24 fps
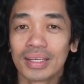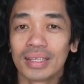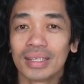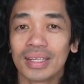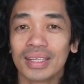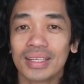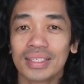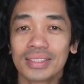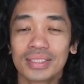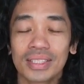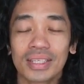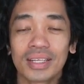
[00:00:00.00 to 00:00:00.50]

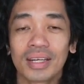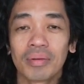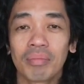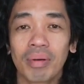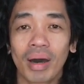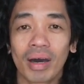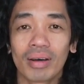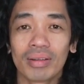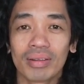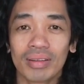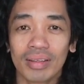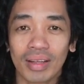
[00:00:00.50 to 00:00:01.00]
Is it
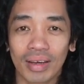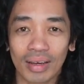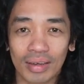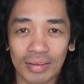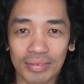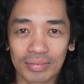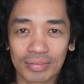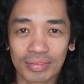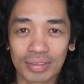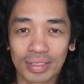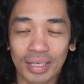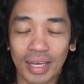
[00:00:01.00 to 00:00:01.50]
about
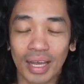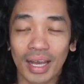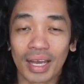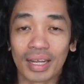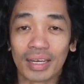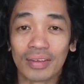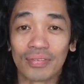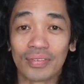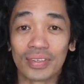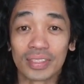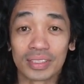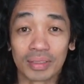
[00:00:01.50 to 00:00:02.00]
love?
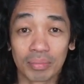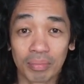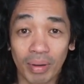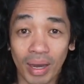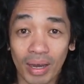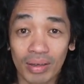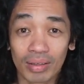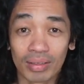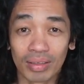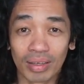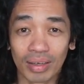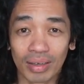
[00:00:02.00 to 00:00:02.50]
And if it's
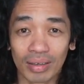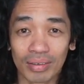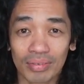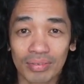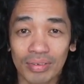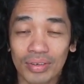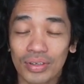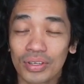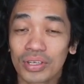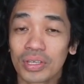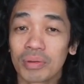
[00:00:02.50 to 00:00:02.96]
about love,